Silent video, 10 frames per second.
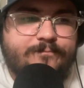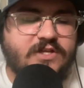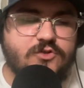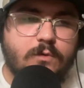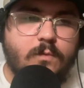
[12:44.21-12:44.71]

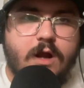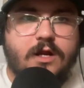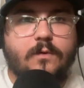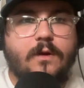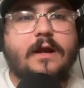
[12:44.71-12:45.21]
Like Jordan
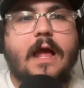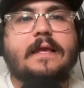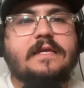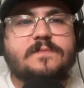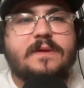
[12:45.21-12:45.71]
Walker, I
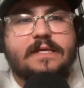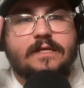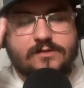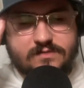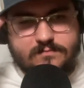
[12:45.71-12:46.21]
guess
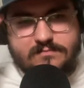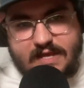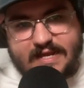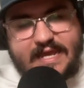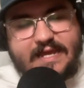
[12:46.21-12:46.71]
maybe
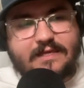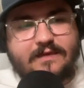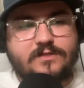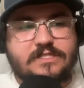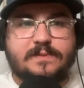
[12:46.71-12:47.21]
I can't
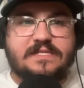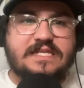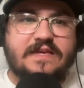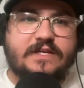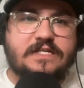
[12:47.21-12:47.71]
give you
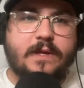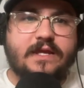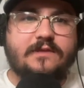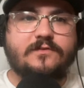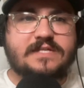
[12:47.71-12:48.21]
specifics, but I
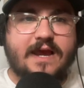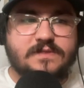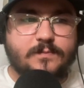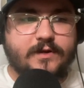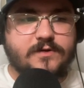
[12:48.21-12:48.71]
can give you types
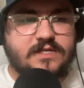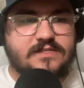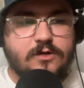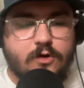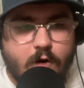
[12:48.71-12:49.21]
of players. Like
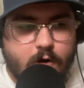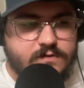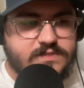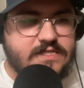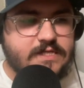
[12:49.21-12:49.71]
Dylan
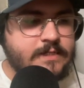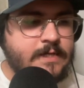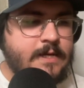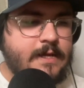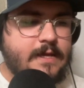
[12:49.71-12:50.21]
Carlson,
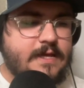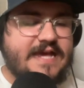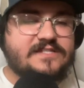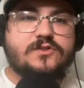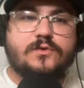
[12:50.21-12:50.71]

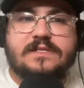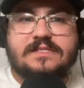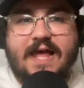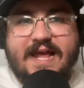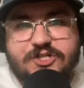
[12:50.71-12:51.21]
as soon as
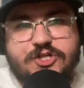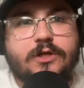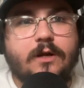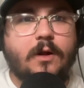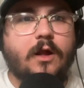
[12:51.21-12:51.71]
last
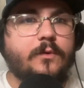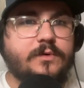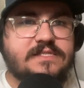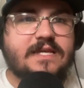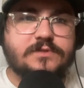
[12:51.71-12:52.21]
year, I probably would
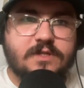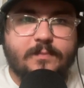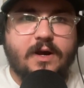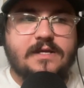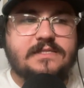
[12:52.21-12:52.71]
have said was a
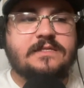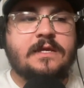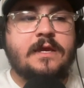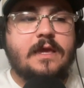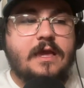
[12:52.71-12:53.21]
bust.
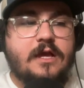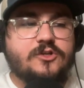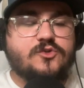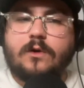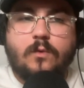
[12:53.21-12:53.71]

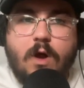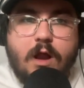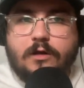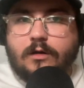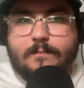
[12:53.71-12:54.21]
Jordan
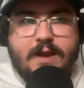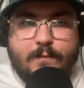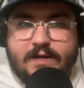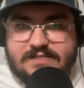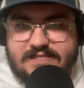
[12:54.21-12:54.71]
Walker, I'm not
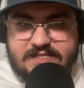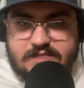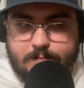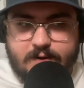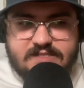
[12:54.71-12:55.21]
ready to say is
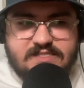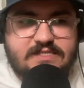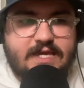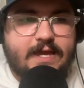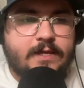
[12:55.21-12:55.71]
a bust
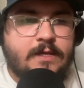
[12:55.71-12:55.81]
yet.